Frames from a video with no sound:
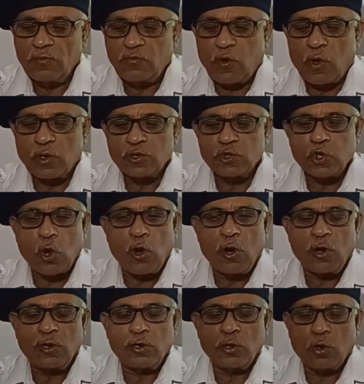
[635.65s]
for
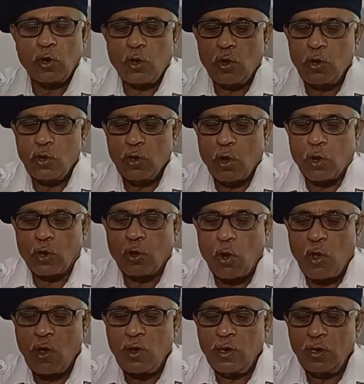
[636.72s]
short or
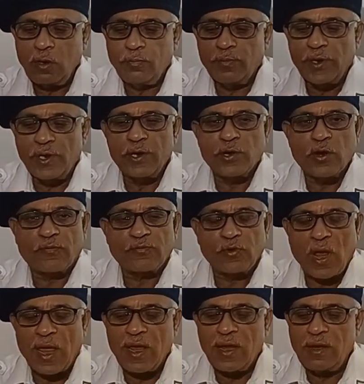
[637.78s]
long period of
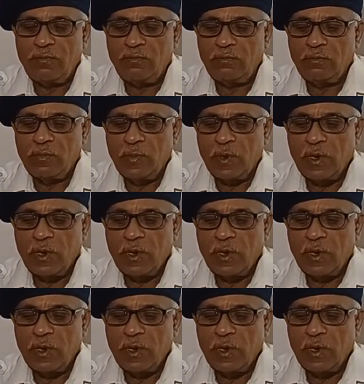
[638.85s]
time,